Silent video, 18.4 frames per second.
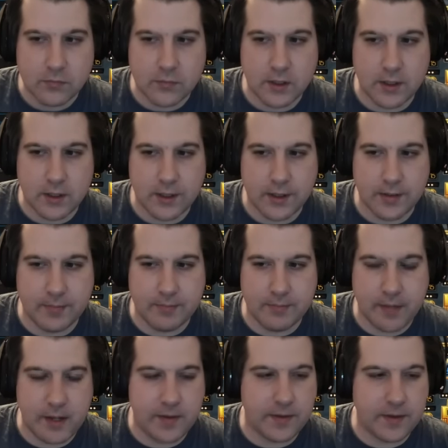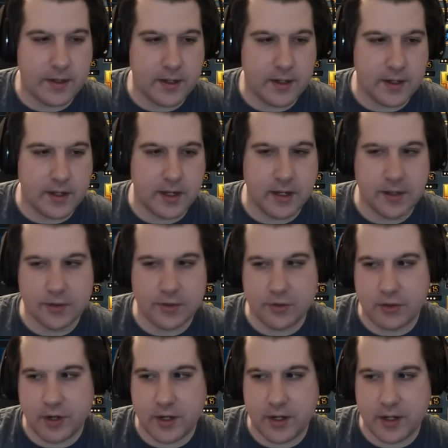Main thing again,
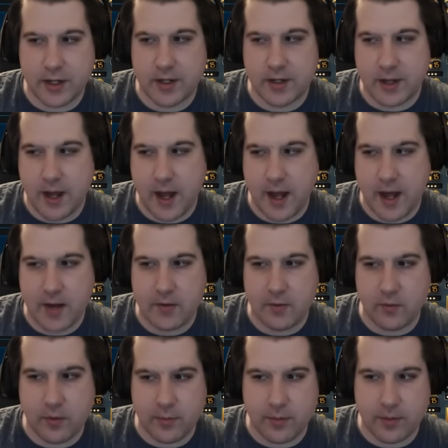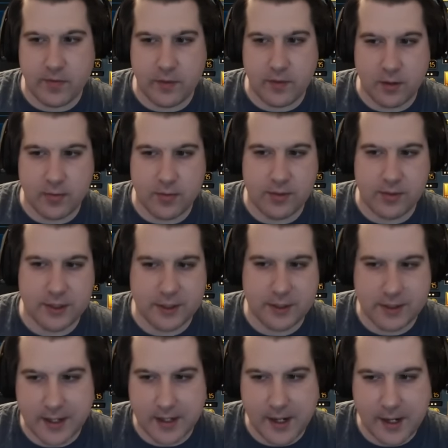try to get at or above
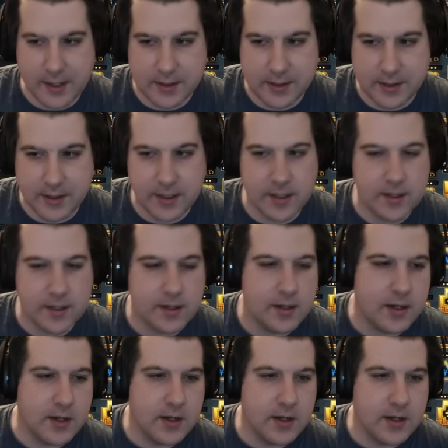100% tenacity.